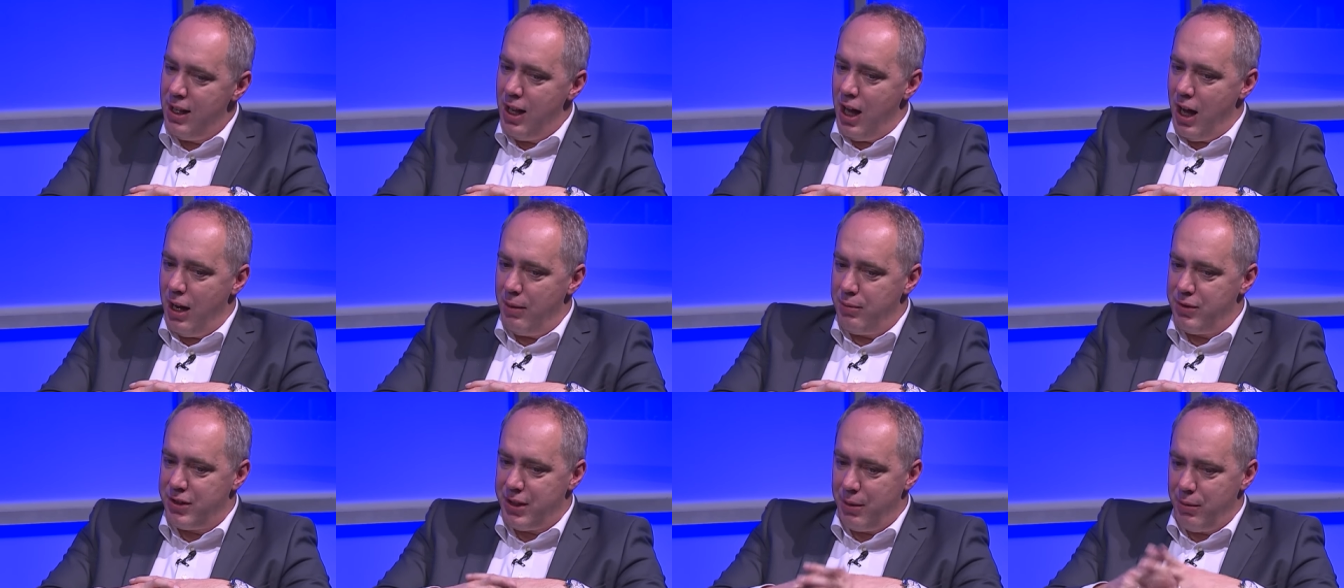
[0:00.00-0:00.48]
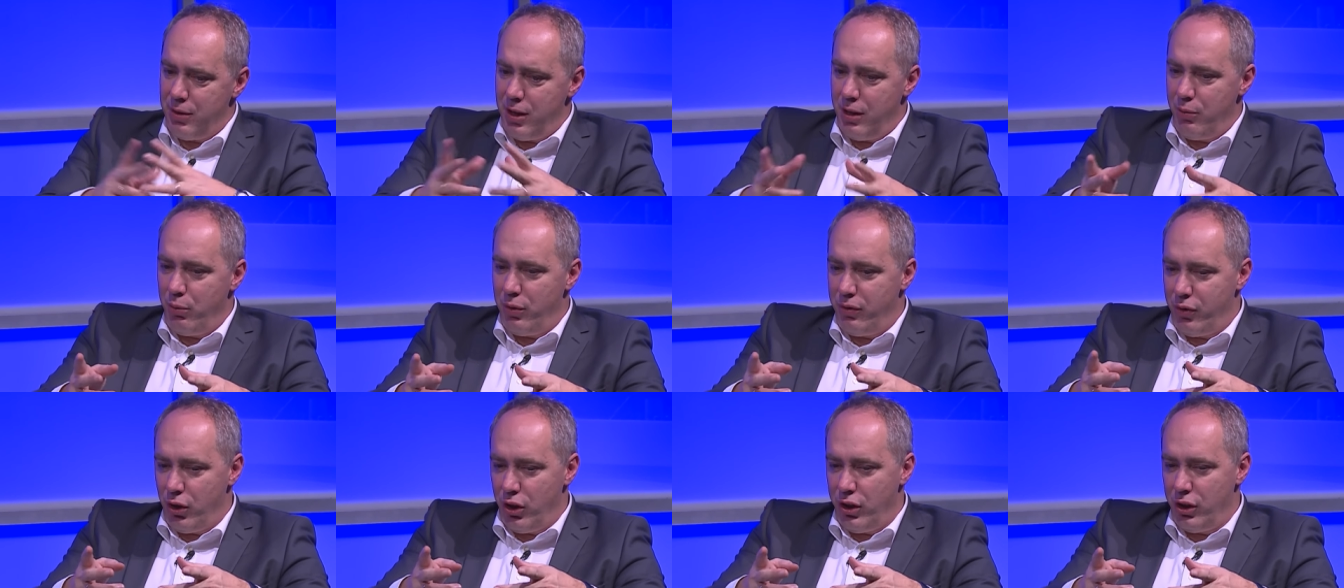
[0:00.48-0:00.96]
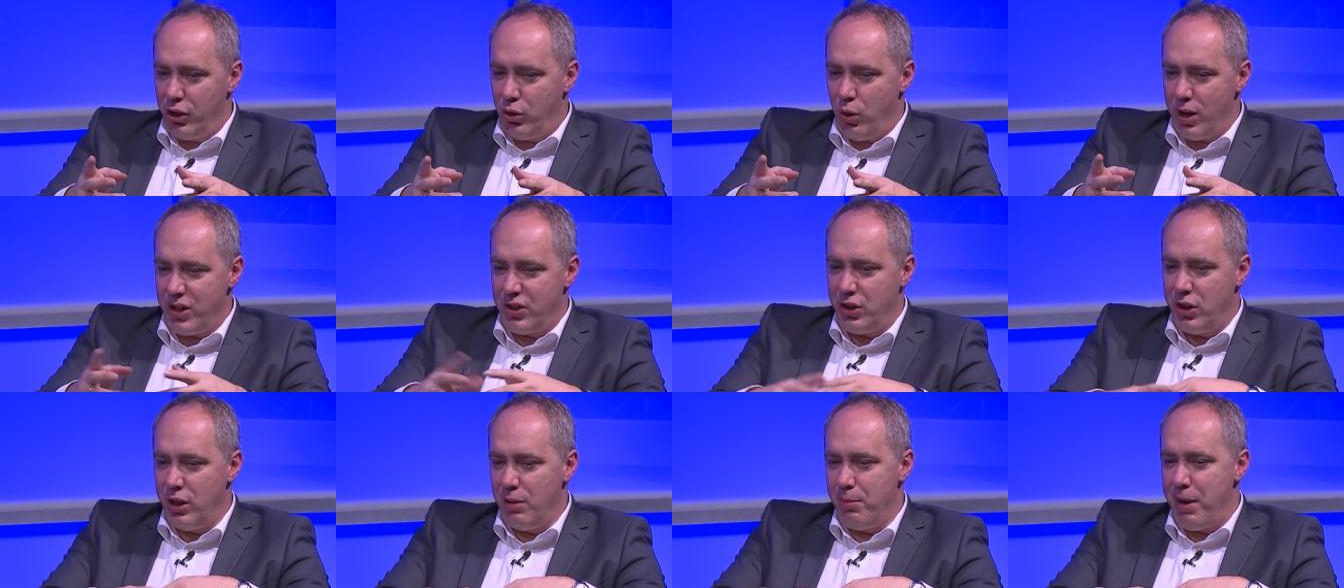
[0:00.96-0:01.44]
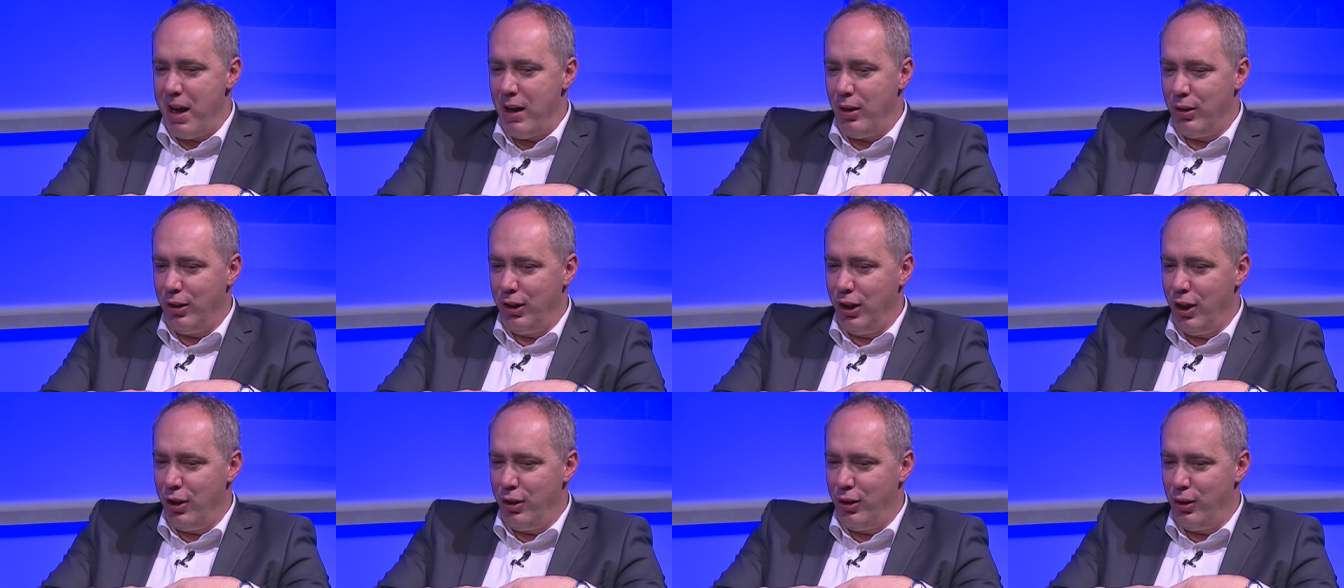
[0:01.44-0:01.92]
Um, so we've got a question
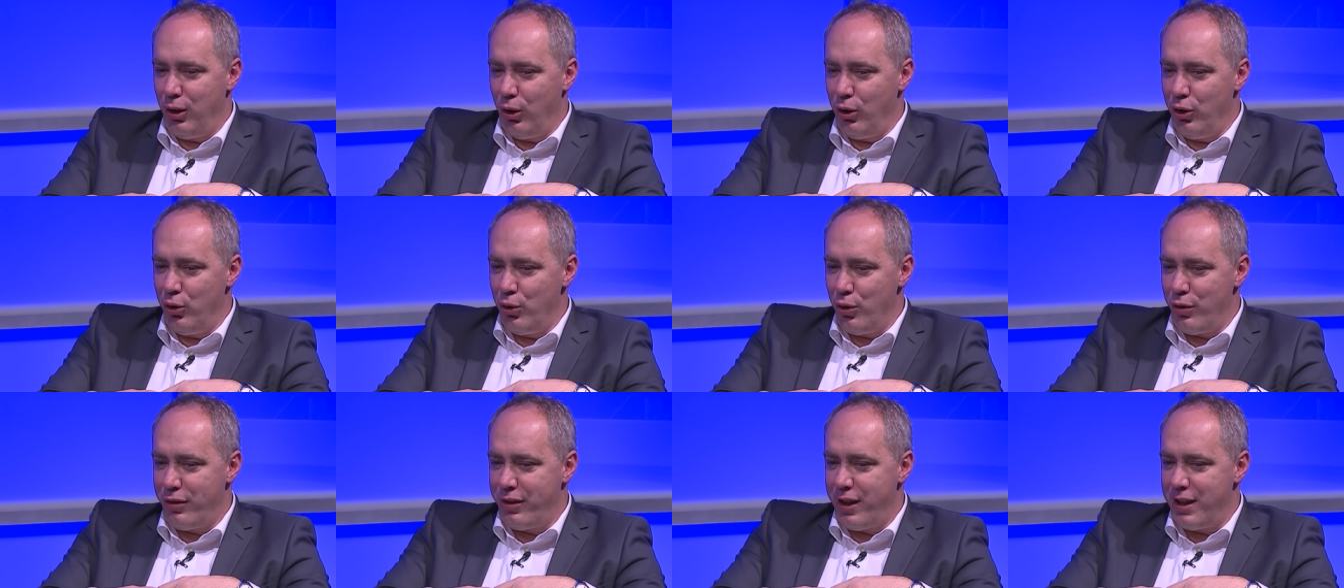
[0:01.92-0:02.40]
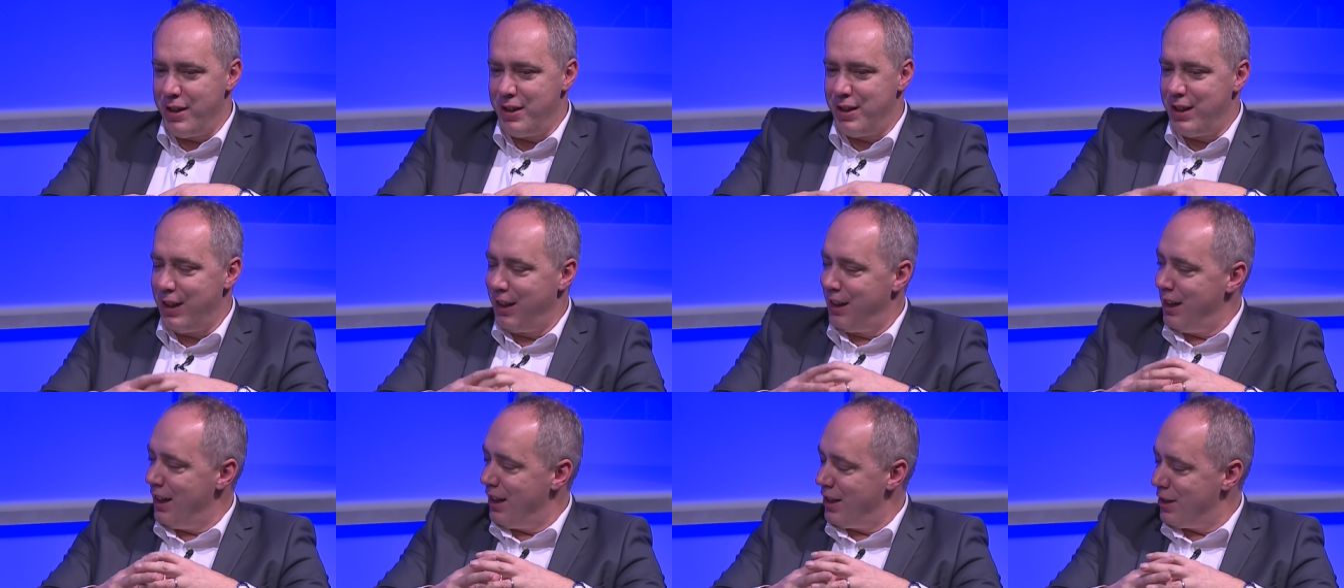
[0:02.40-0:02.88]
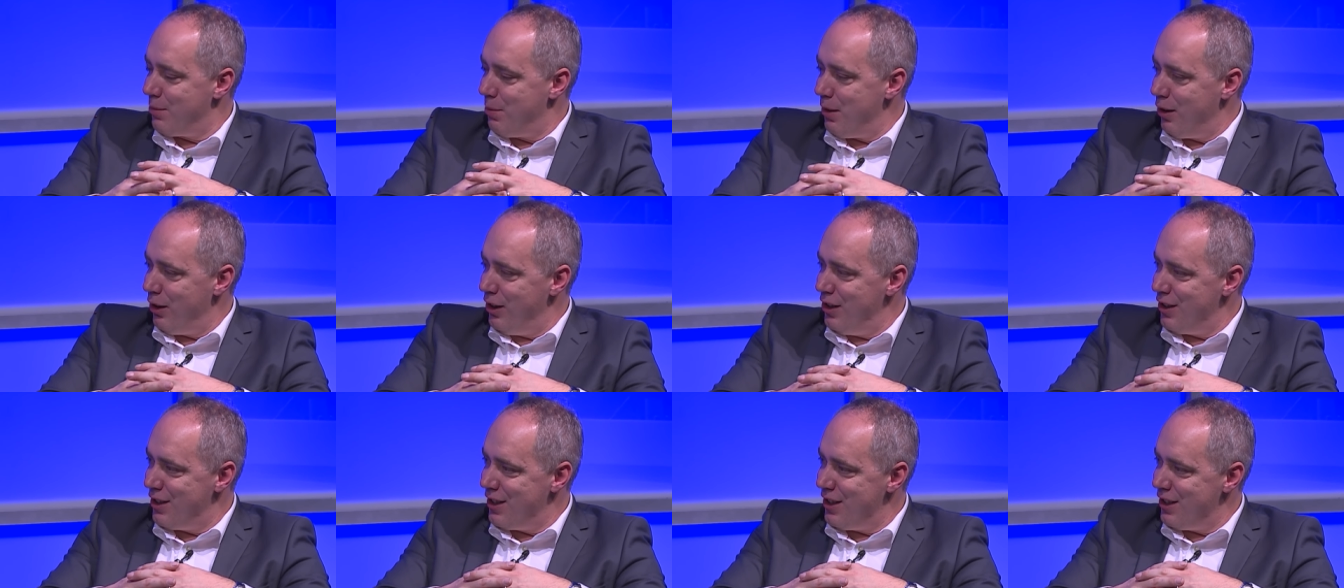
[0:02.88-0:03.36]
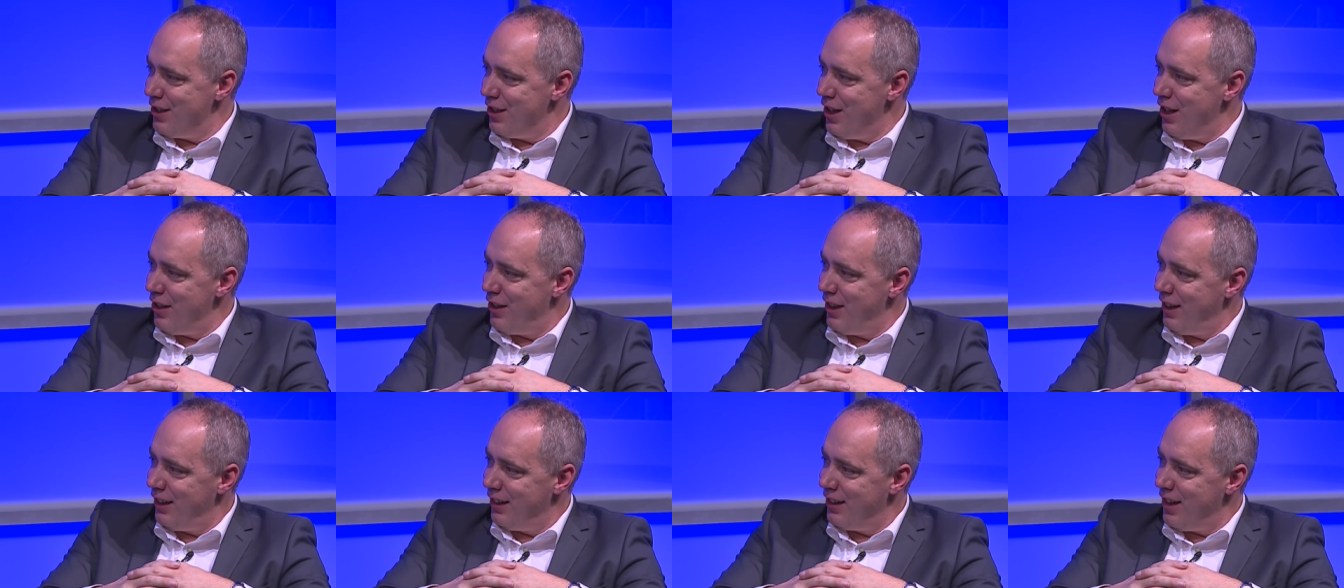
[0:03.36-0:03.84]
about local and authentic experiences, and I
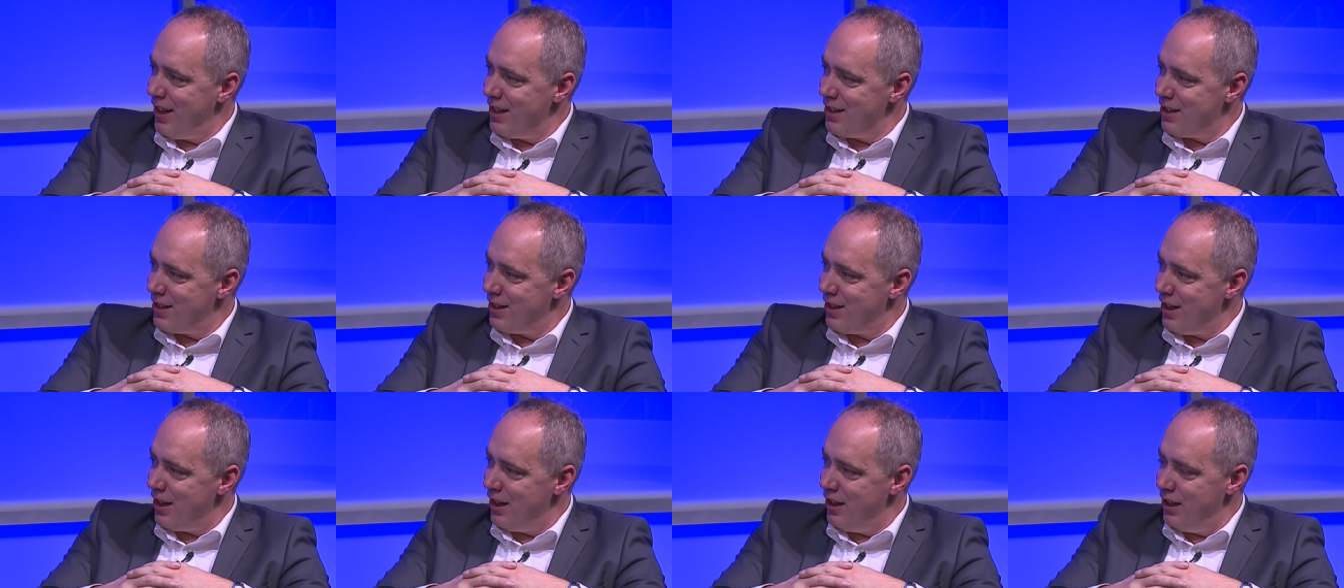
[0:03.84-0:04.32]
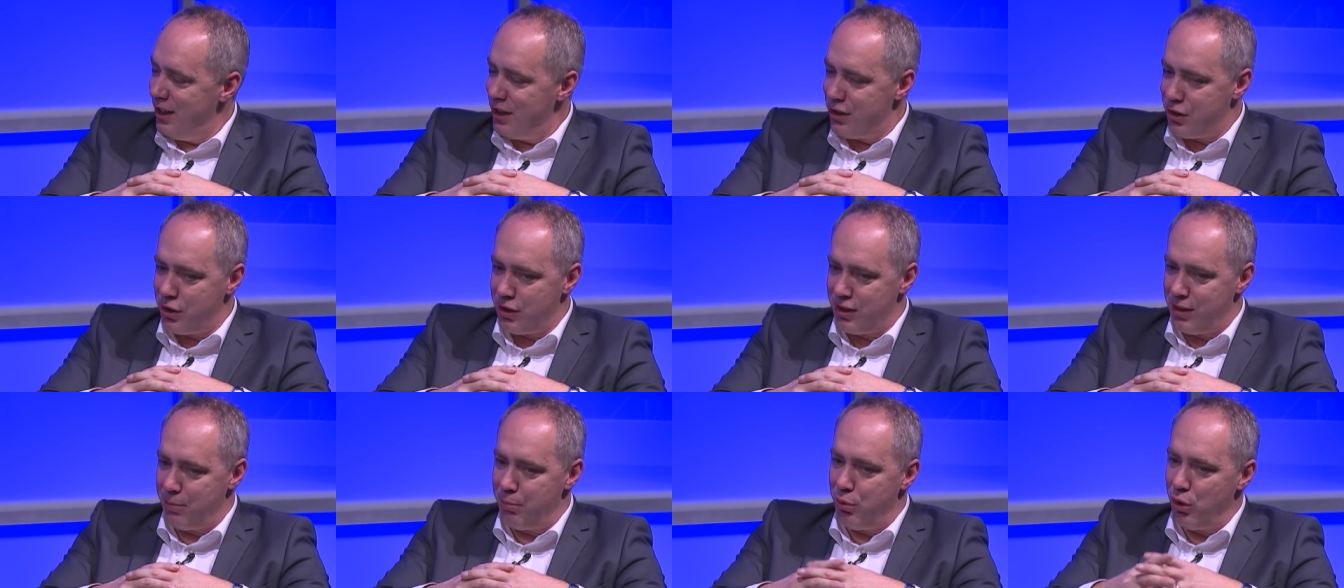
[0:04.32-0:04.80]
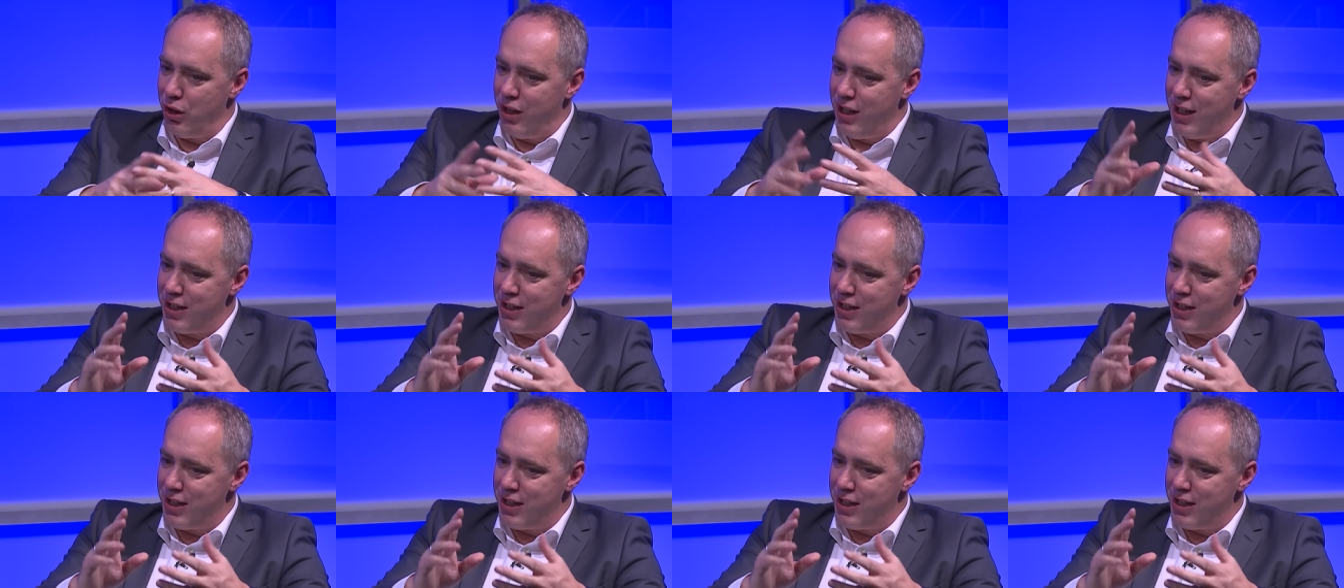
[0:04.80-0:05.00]
think that's uh, an interesting point.